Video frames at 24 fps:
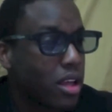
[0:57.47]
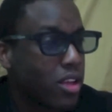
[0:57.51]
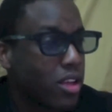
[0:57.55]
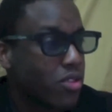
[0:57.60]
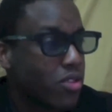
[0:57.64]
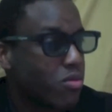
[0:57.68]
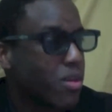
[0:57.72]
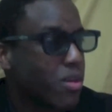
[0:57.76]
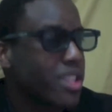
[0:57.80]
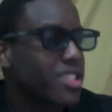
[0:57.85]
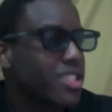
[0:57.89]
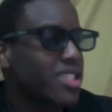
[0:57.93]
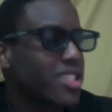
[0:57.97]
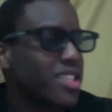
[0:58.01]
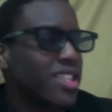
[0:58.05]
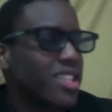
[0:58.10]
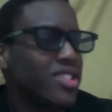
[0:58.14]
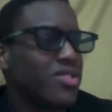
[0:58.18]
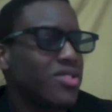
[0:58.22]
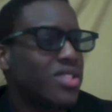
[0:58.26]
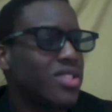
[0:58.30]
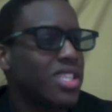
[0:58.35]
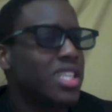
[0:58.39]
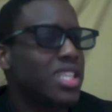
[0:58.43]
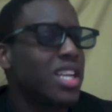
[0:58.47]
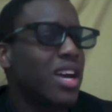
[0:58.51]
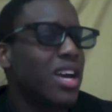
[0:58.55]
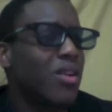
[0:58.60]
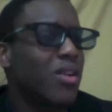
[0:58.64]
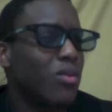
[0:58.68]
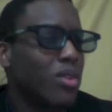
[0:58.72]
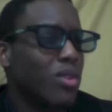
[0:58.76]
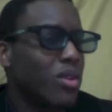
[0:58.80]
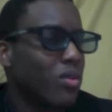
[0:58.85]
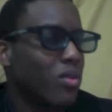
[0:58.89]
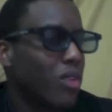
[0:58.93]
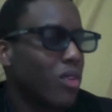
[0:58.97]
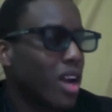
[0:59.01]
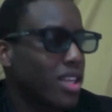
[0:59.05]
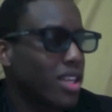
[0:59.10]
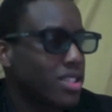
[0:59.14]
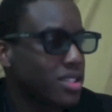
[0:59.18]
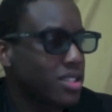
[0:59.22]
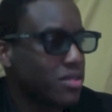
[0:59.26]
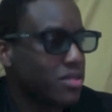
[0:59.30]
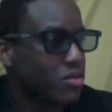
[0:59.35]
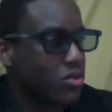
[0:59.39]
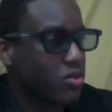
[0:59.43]
You mentioned that you did not want to
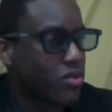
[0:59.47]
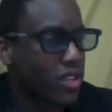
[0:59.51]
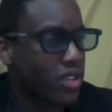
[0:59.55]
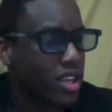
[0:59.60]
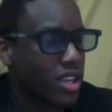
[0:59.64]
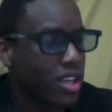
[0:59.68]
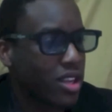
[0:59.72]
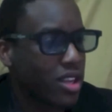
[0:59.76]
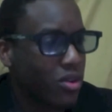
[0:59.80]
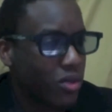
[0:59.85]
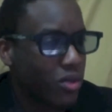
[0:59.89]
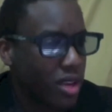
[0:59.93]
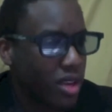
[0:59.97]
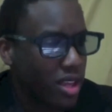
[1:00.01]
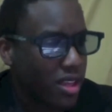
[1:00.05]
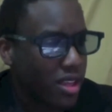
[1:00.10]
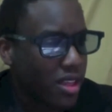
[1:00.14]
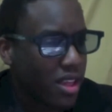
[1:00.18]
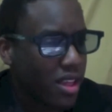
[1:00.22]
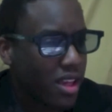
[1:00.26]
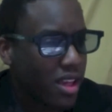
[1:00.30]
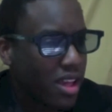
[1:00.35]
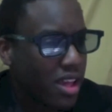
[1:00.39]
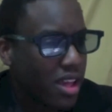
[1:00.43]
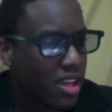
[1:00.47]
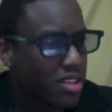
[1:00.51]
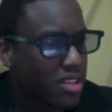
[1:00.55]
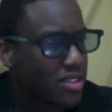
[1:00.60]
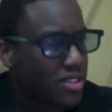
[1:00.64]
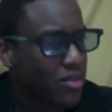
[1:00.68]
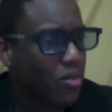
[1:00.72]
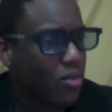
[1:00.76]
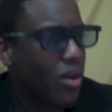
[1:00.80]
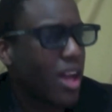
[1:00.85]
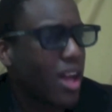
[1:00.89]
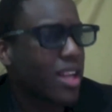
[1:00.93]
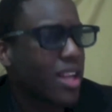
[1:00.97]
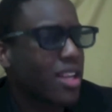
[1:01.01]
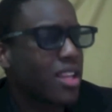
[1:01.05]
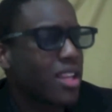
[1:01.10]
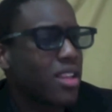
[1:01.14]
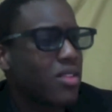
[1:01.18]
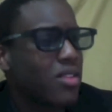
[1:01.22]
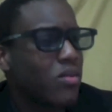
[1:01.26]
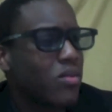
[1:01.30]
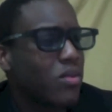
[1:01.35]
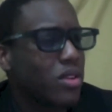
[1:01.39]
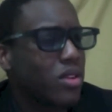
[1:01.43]
watch this movie anyway, so why
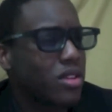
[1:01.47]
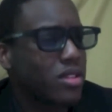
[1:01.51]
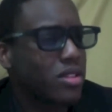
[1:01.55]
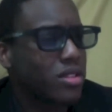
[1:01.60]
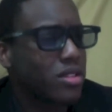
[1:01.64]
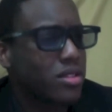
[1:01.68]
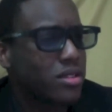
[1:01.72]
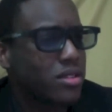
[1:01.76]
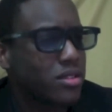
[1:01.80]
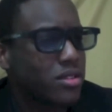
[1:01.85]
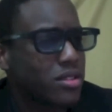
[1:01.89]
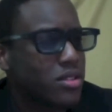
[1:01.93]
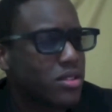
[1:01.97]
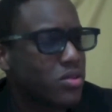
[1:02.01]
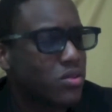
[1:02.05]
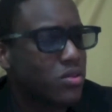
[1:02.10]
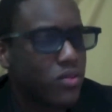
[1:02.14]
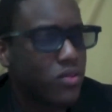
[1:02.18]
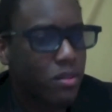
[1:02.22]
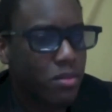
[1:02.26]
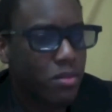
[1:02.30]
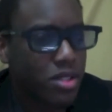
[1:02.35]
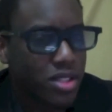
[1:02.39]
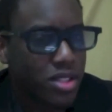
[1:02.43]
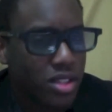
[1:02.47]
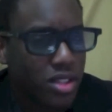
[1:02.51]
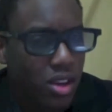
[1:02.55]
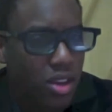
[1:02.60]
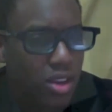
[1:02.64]
didn't you want to from the start?